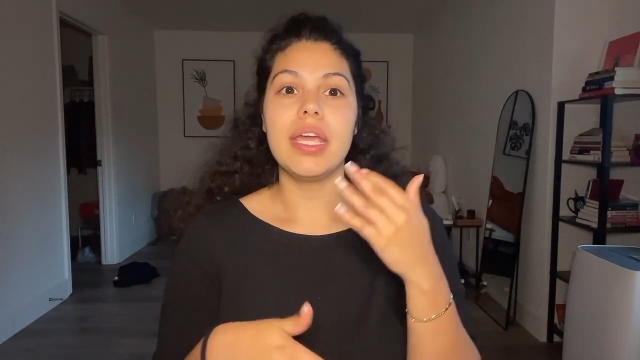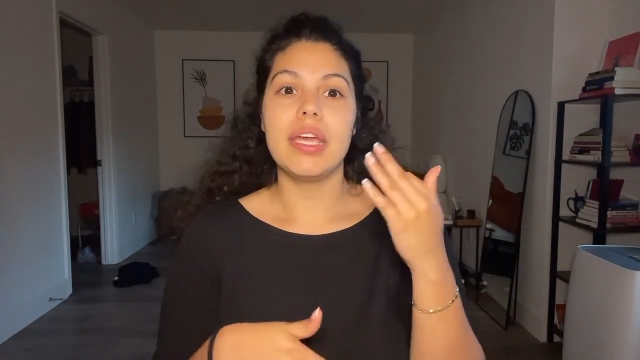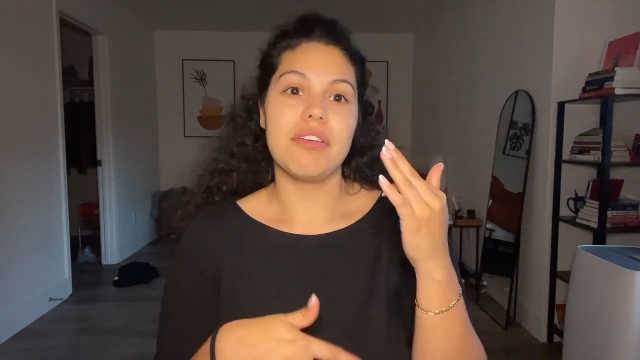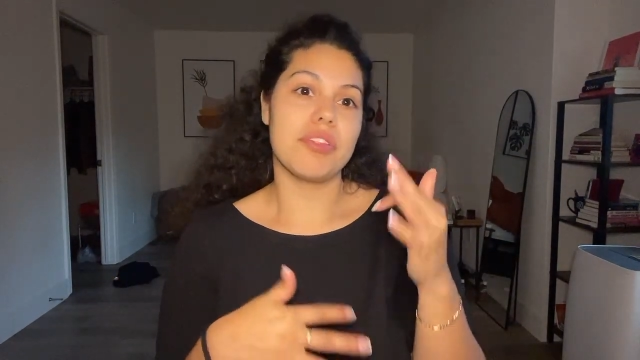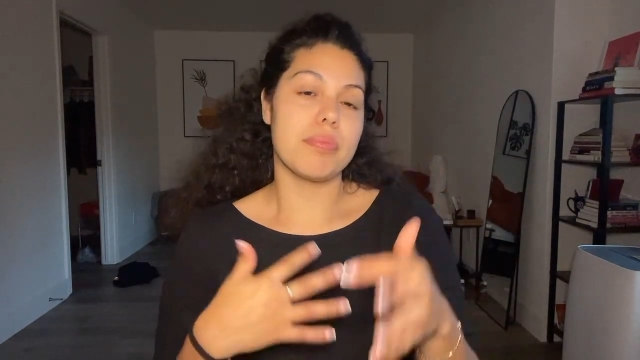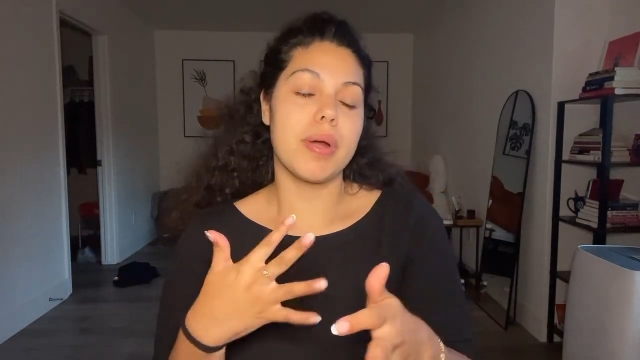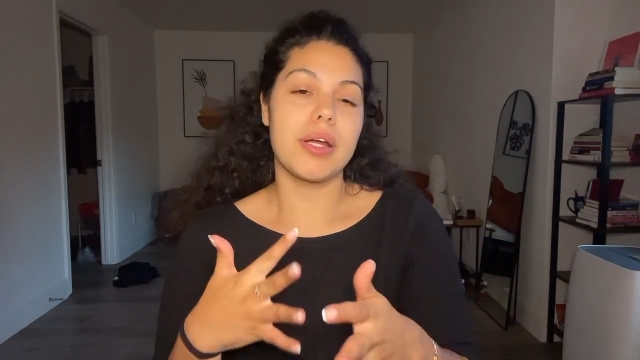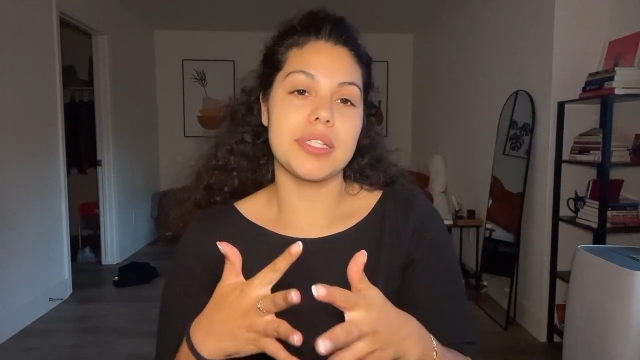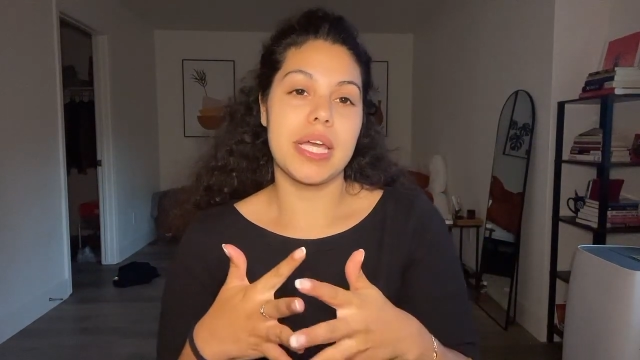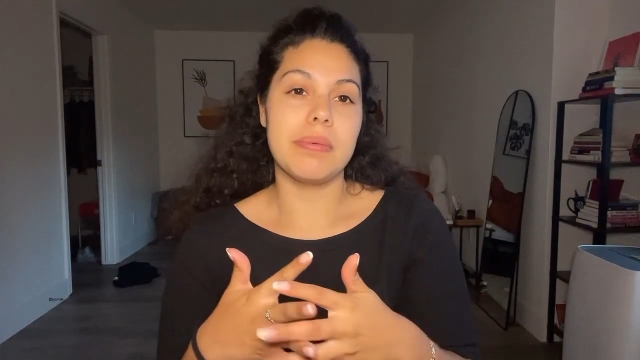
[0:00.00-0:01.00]
if they're
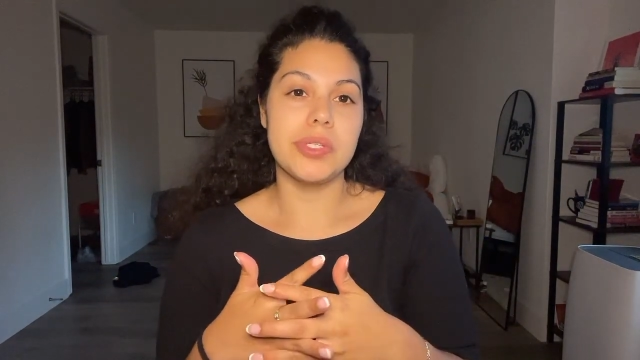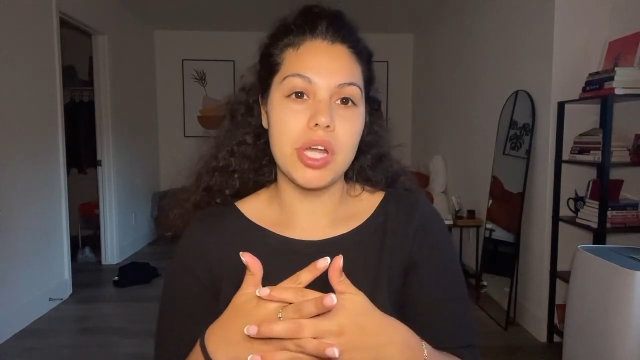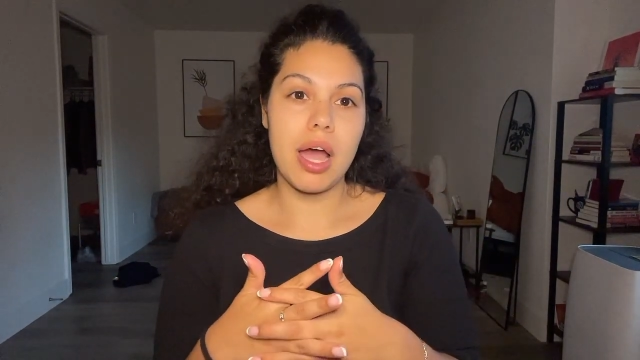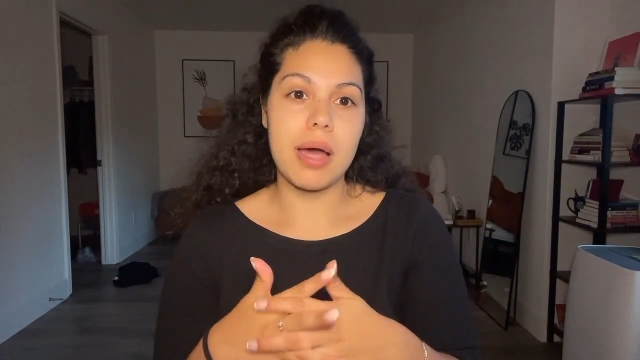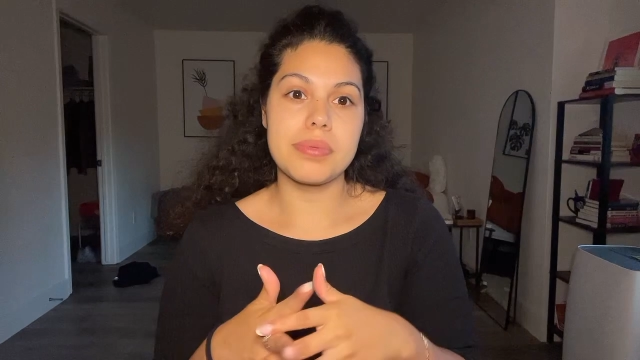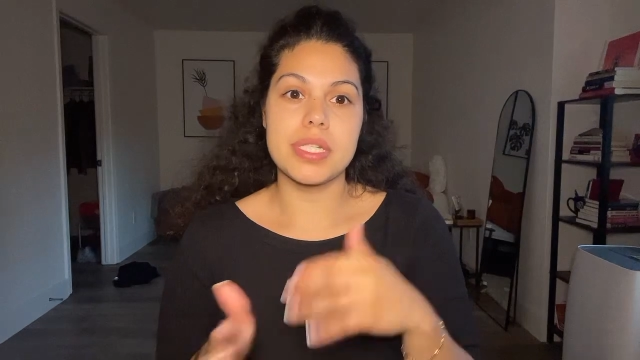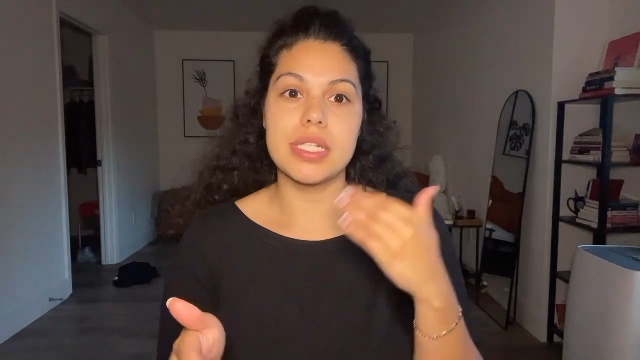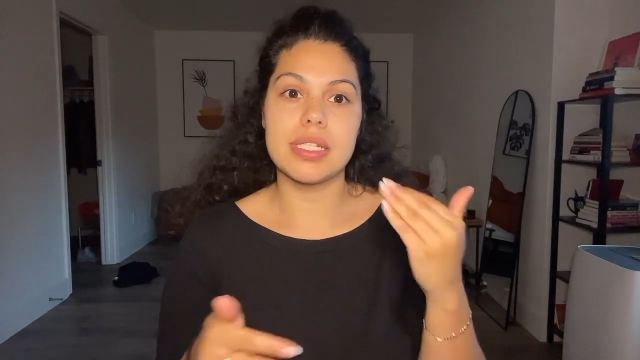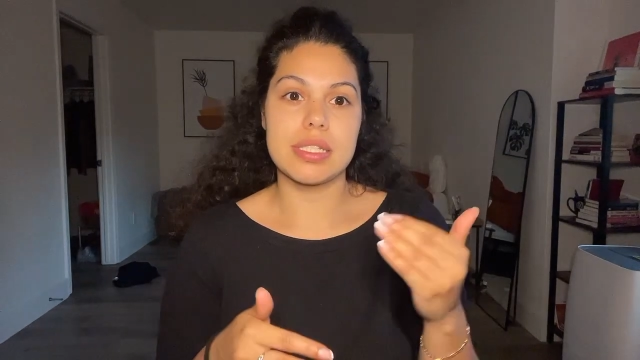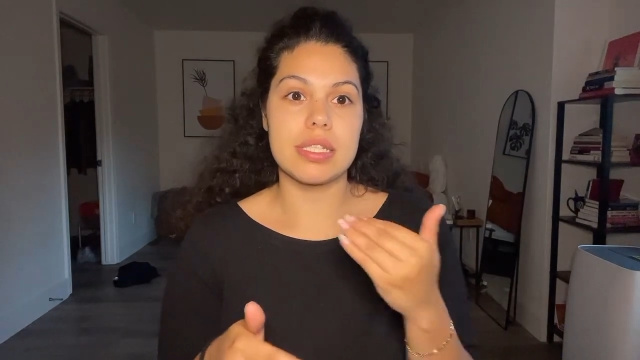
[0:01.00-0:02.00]
part-time jobs and it
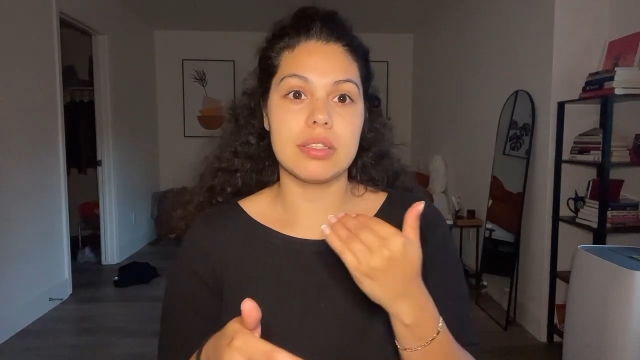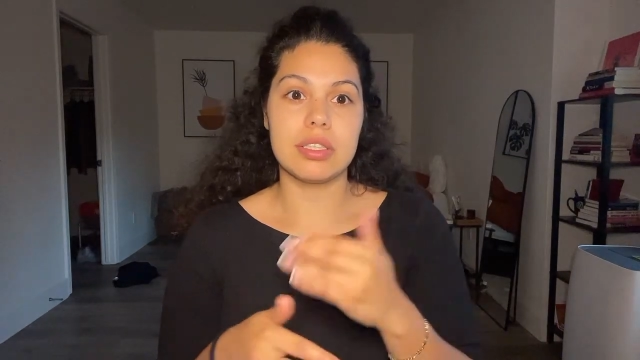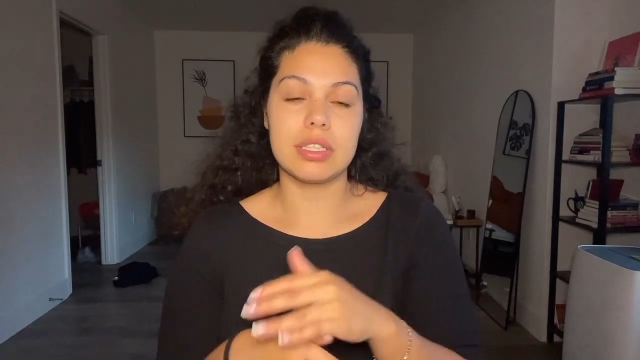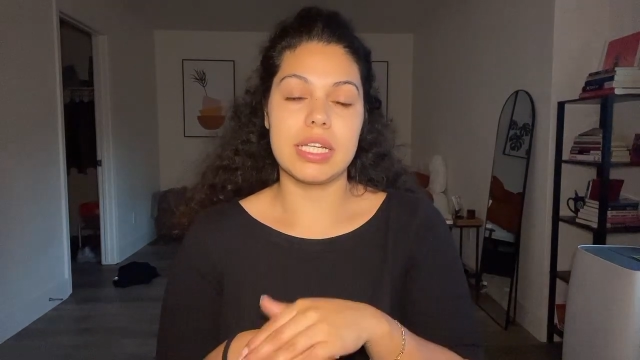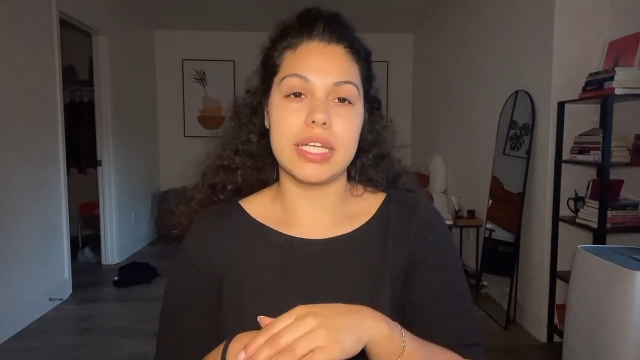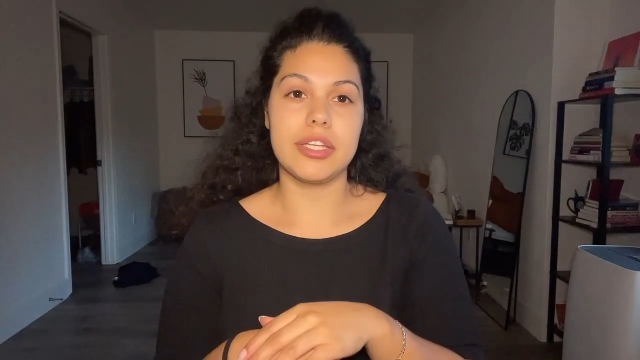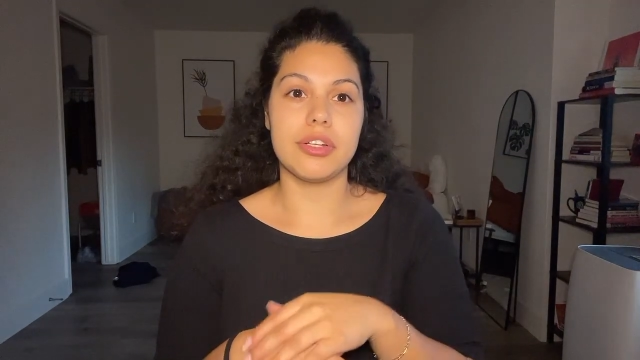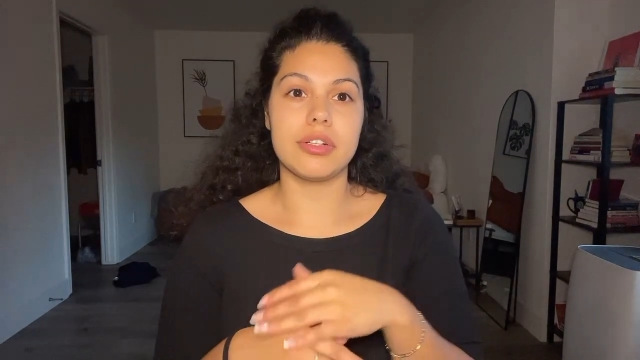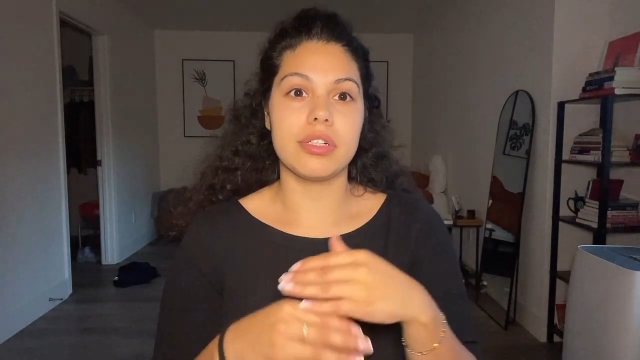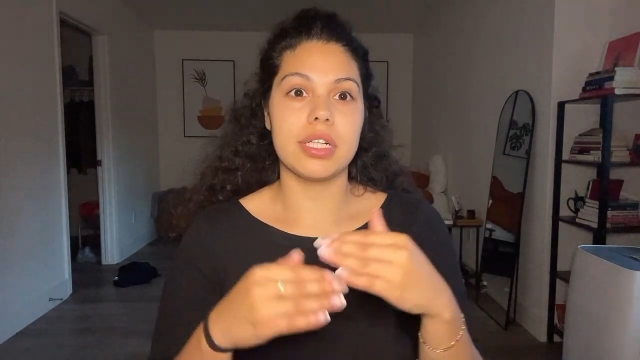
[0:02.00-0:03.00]
doesn't look like
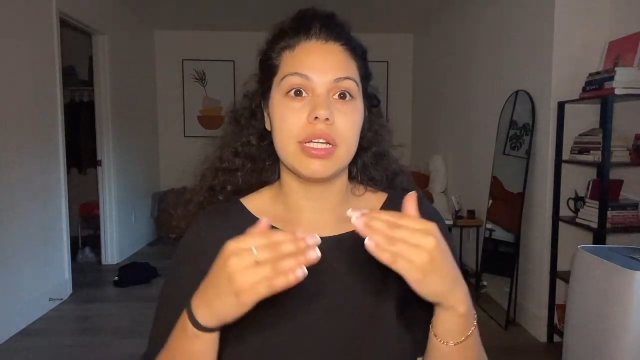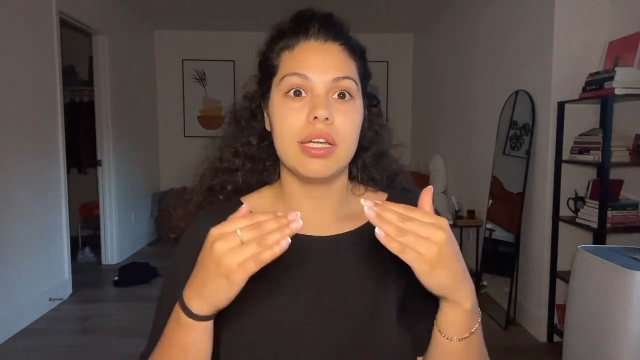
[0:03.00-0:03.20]
you're